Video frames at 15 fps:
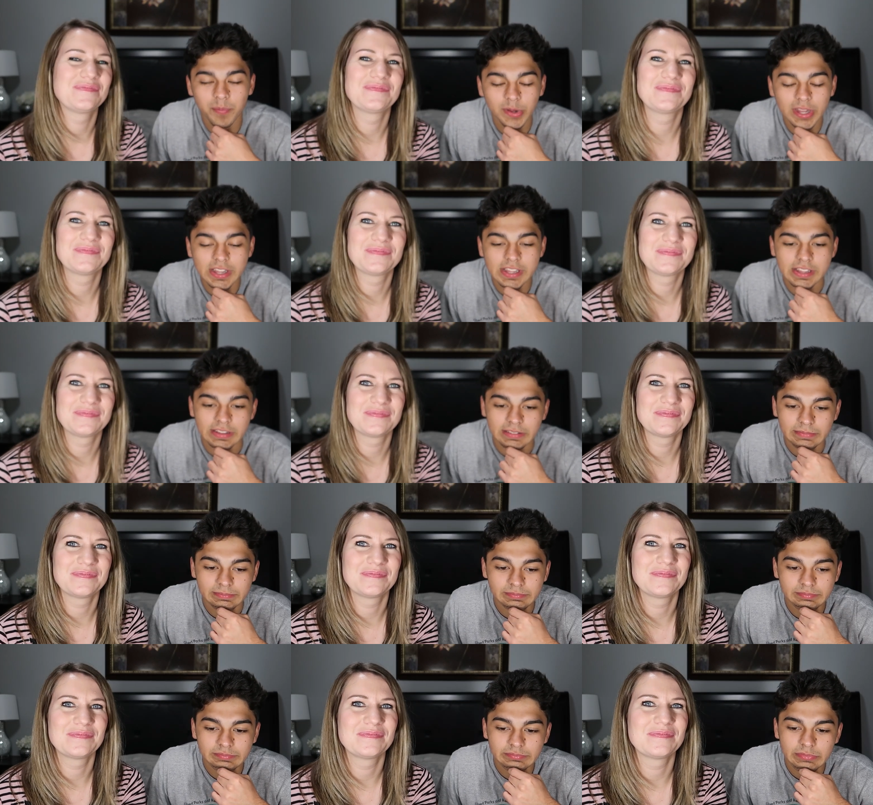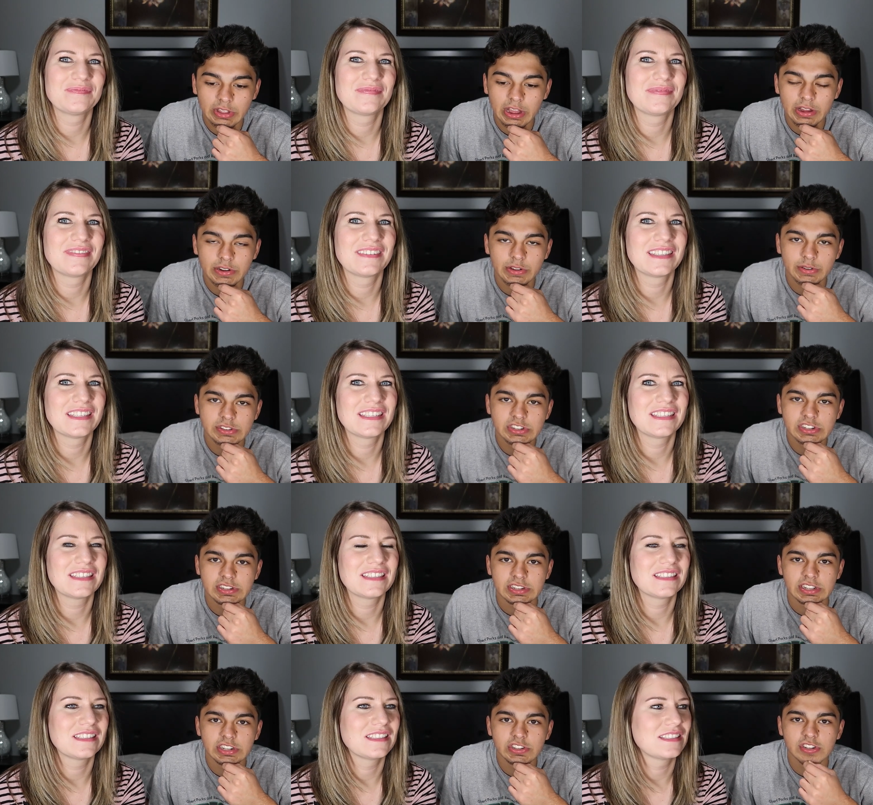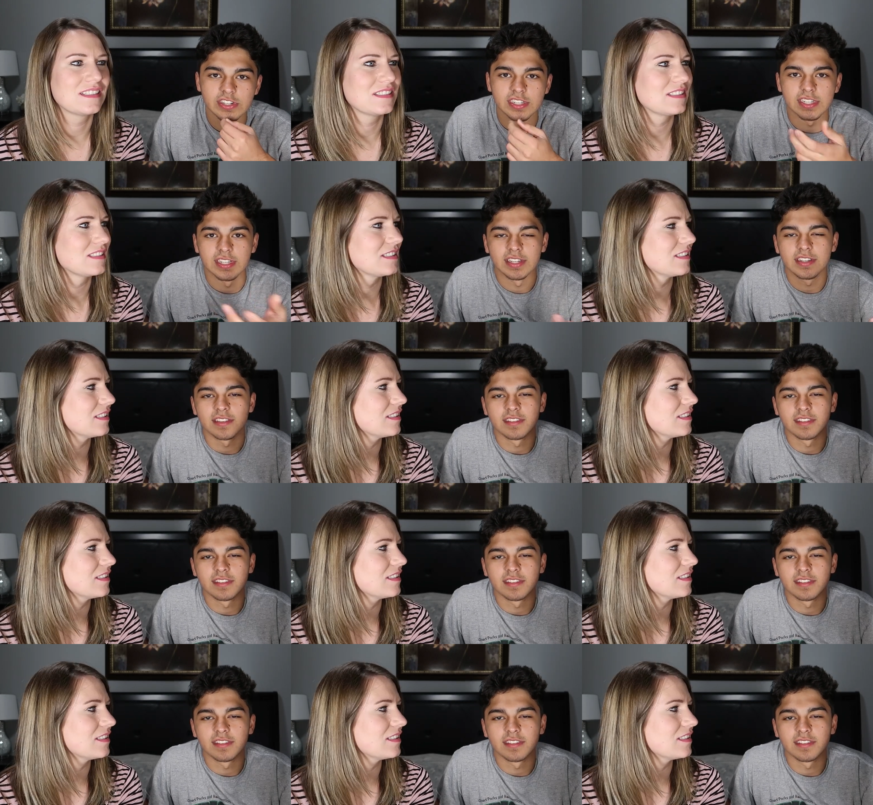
Speaker 1: but I don't know, it's just interesting